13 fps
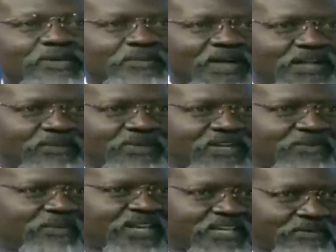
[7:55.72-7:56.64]
parliament
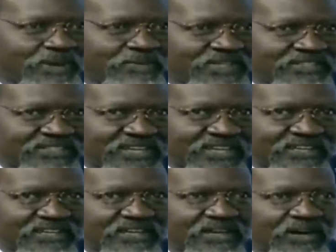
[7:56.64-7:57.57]
and make him a minister?
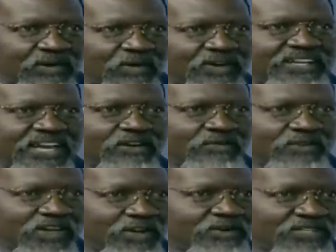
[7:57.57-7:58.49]
What kind of
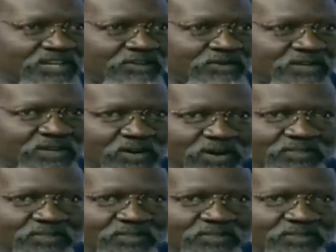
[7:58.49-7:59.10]
chaos are you doing? You have